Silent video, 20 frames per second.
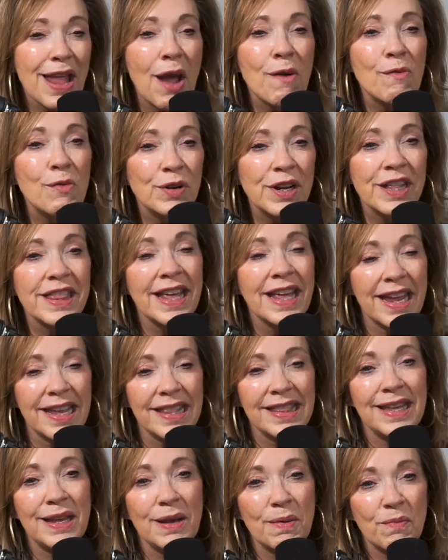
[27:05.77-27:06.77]
want to
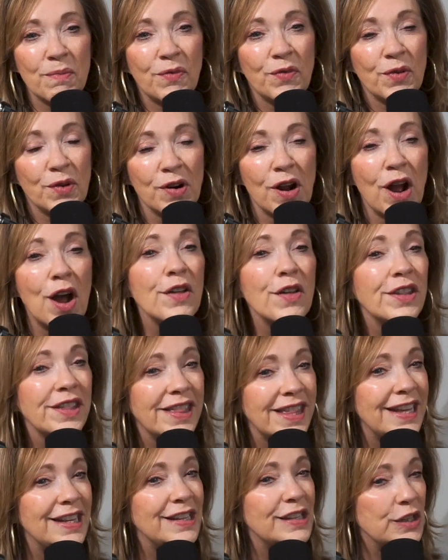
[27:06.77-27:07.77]
thank them for all the
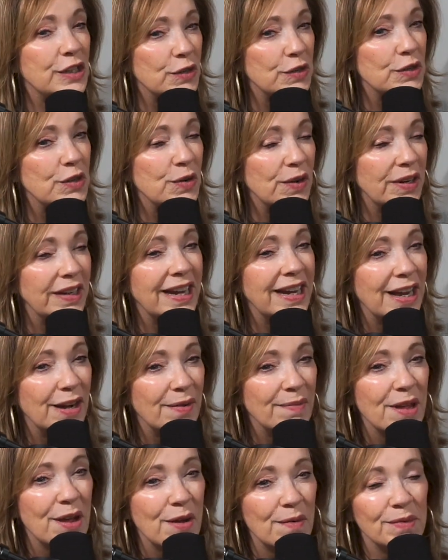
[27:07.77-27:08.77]
things they're doing to
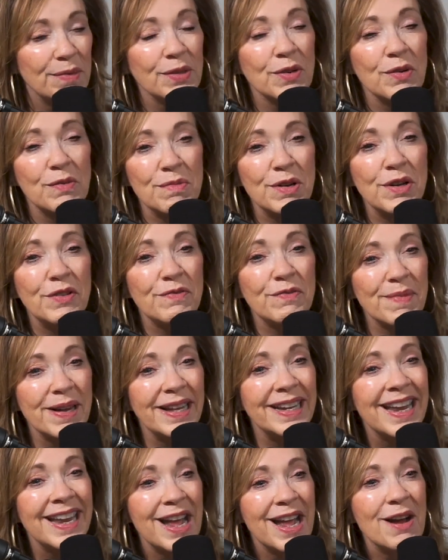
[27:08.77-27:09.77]
help the homeschool
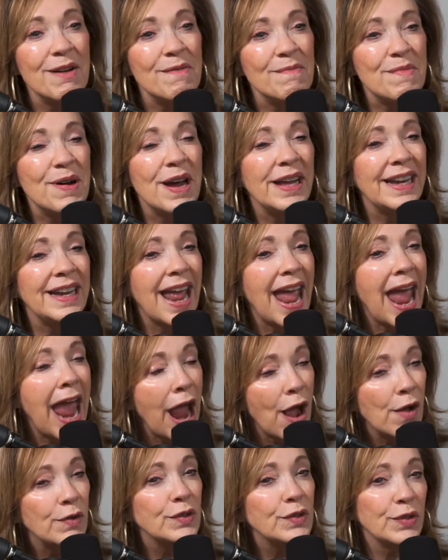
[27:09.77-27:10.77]
movement. But
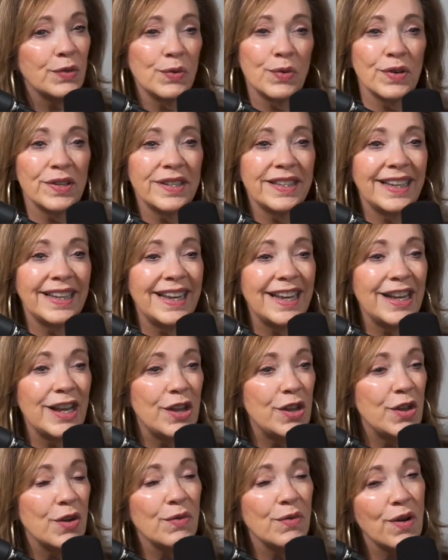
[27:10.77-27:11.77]
outsourcing,
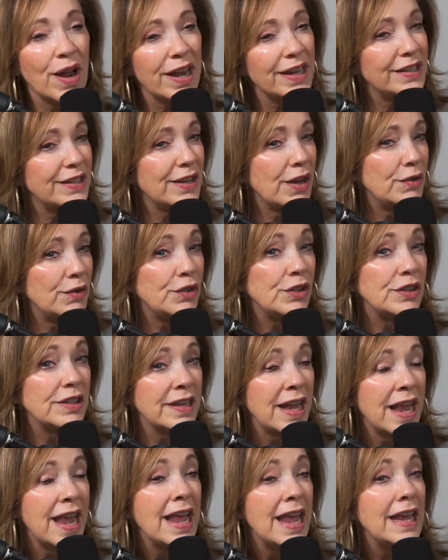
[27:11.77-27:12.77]
you're right, Xochitl,
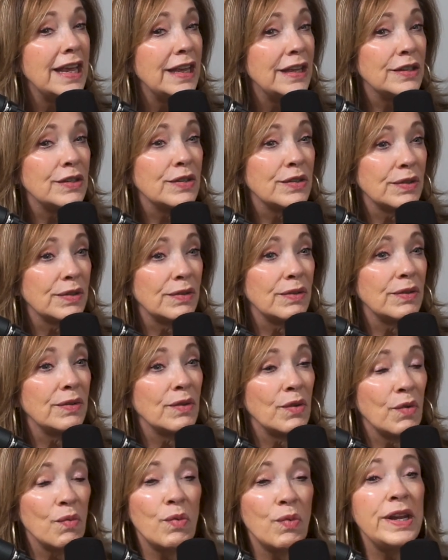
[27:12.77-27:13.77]
is
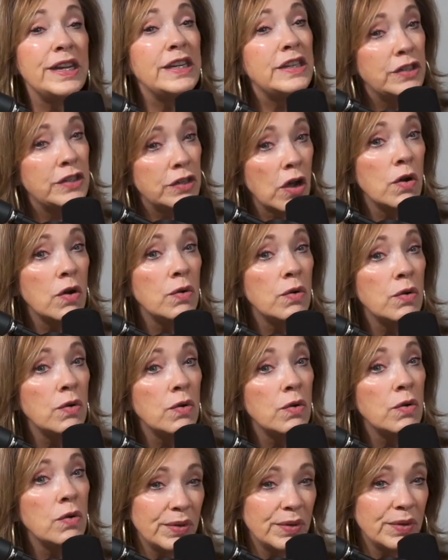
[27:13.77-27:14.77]
we don't
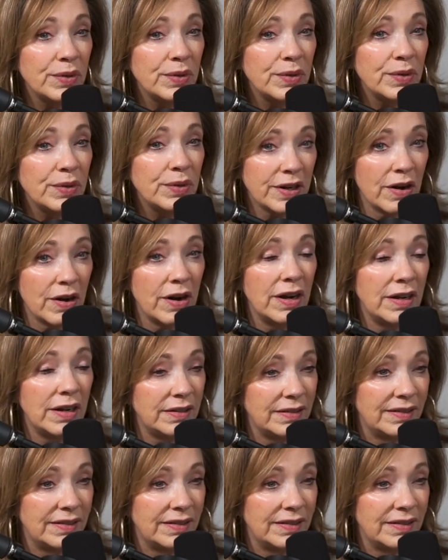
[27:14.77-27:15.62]
have to do it all.